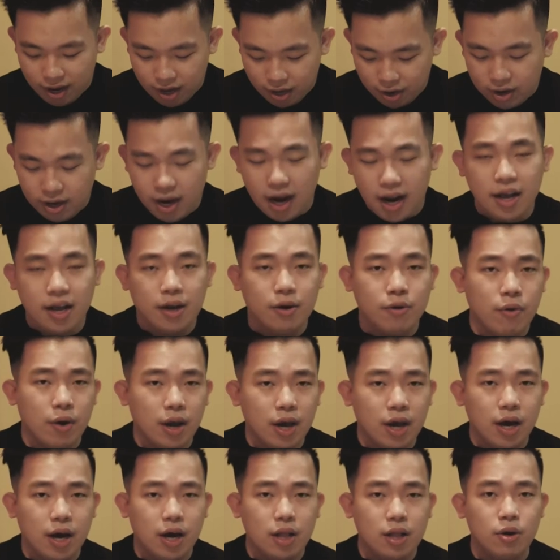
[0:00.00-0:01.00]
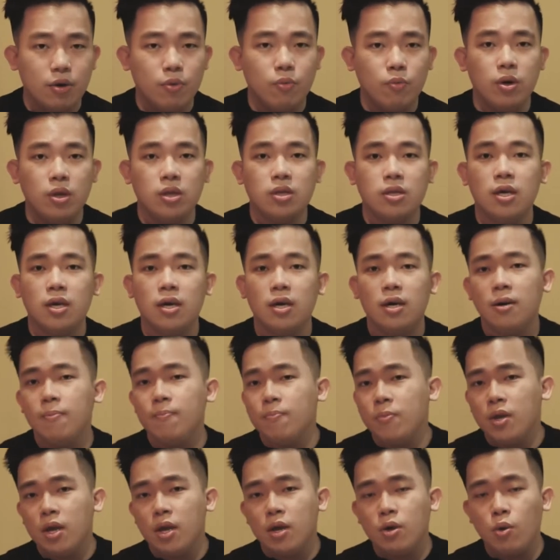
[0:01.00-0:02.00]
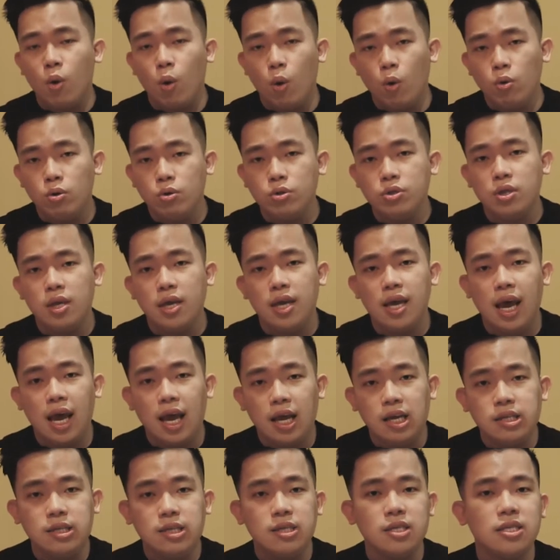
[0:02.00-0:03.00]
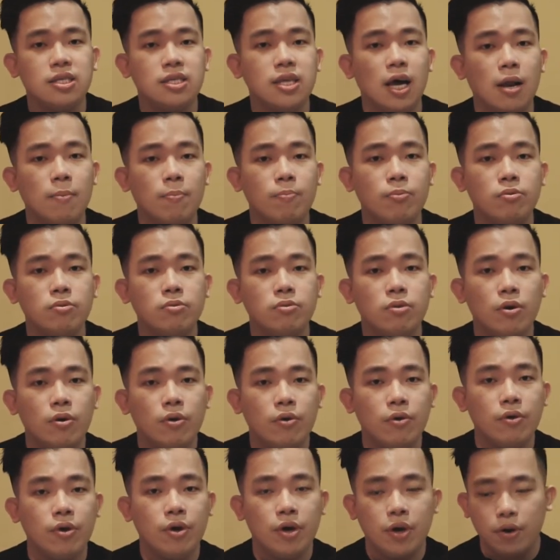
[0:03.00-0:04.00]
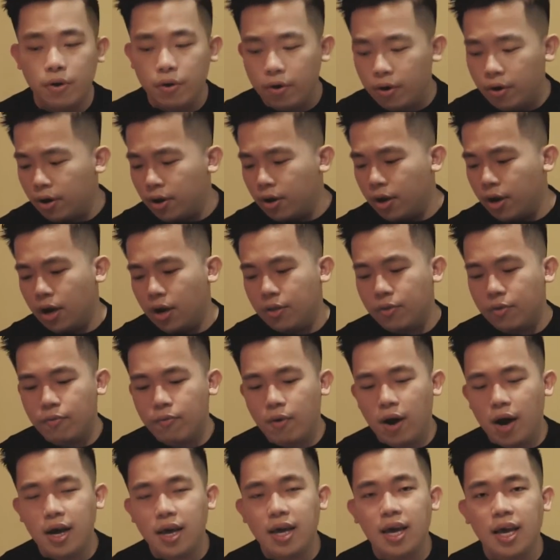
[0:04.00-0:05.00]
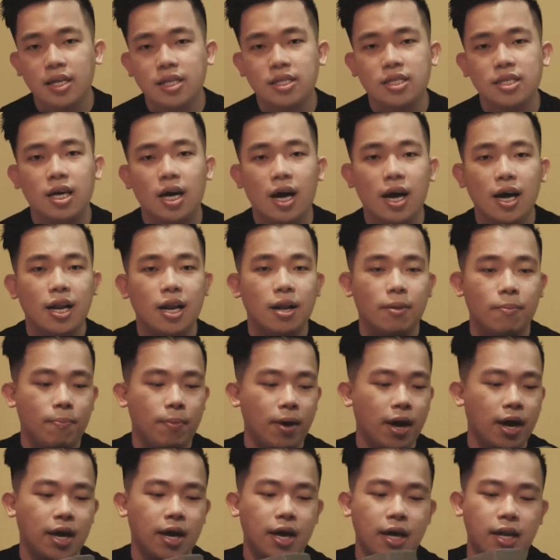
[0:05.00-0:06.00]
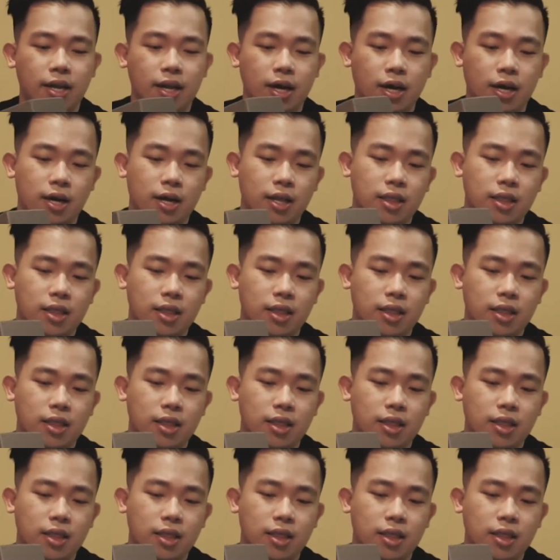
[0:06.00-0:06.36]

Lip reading: You got a gray color with the gold Asus Zenbook logo here on the right hand side and the back hand,